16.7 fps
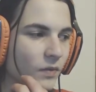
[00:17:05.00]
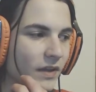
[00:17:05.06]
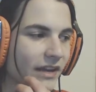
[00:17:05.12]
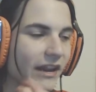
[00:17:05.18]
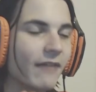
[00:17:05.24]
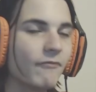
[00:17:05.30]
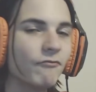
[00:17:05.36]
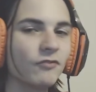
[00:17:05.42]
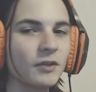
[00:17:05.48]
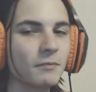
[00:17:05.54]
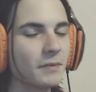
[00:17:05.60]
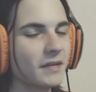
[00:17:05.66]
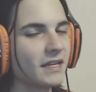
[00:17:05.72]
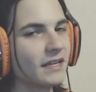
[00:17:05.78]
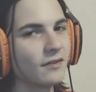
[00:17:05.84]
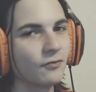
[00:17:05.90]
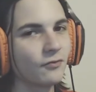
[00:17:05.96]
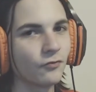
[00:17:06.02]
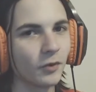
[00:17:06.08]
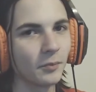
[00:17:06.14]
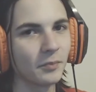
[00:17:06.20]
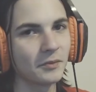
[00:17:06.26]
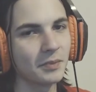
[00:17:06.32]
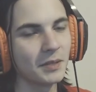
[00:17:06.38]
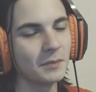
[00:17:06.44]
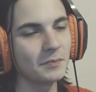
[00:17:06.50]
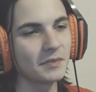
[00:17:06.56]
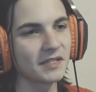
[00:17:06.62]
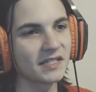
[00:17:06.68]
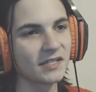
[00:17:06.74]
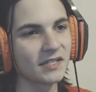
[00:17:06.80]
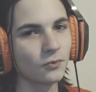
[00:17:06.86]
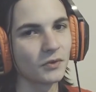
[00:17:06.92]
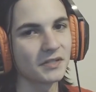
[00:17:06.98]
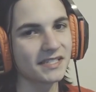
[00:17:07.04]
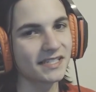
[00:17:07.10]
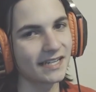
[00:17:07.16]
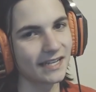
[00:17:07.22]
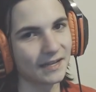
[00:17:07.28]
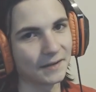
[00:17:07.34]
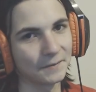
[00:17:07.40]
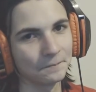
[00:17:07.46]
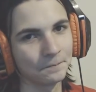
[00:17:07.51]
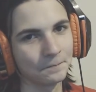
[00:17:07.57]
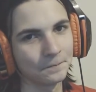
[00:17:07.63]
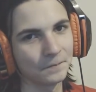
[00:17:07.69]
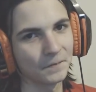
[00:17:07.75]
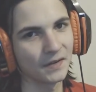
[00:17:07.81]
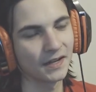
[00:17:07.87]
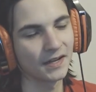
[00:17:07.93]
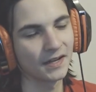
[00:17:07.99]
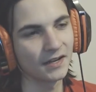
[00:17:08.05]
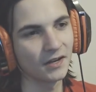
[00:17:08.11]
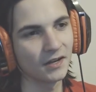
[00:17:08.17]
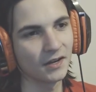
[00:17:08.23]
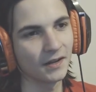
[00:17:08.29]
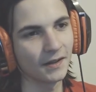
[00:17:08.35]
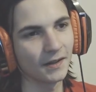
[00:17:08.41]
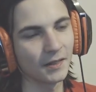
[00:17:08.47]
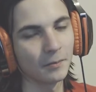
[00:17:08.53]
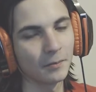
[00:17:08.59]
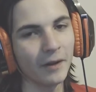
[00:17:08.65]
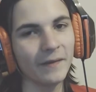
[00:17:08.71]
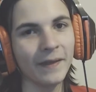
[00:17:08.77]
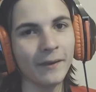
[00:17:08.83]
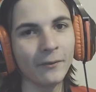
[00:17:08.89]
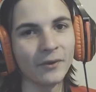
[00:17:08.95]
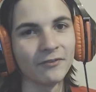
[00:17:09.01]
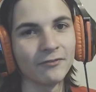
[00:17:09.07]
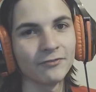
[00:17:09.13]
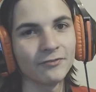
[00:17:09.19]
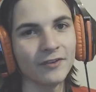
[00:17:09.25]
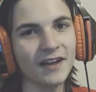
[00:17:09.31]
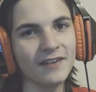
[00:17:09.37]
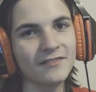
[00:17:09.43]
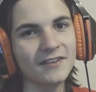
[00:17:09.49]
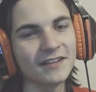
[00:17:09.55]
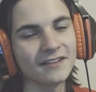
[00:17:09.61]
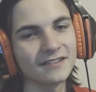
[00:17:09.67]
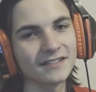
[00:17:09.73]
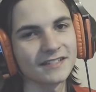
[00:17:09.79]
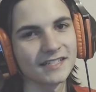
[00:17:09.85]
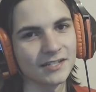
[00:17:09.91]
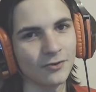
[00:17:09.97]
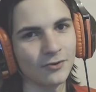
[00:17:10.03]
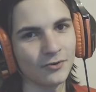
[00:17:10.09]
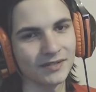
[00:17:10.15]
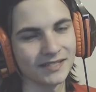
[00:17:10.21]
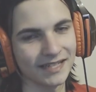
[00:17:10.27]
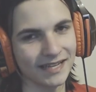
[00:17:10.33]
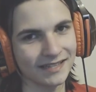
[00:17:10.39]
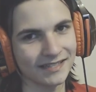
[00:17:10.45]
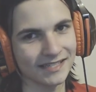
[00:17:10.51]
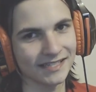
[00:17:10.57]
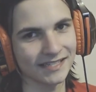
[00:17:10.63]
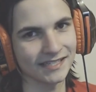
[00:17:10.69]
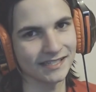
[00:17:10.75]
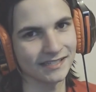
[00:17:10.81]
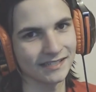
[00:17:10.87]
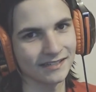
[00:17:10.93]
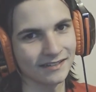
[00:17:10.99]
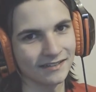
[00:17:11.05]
an MVP from the PPC once again. The Mon that went 5 kills, 0 deaths.